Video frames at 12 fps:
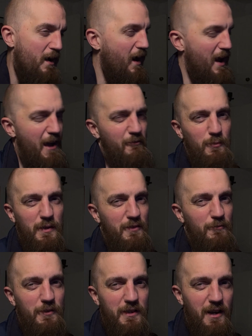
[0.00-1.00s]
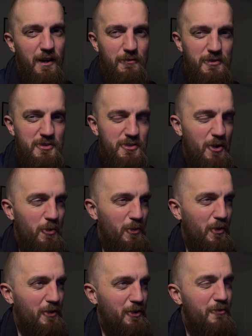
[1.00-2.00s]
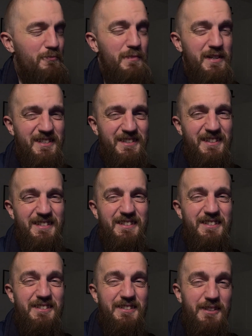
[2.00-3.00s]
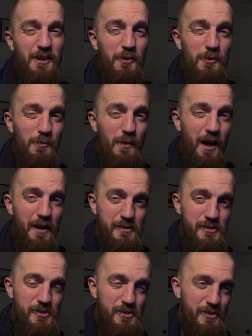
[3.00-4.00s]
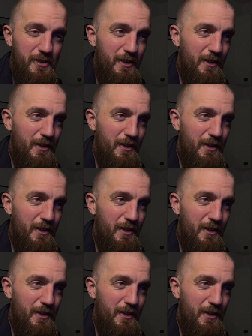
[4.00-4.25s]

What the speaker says: I haven't been in VR for so long, and I've missed it so much.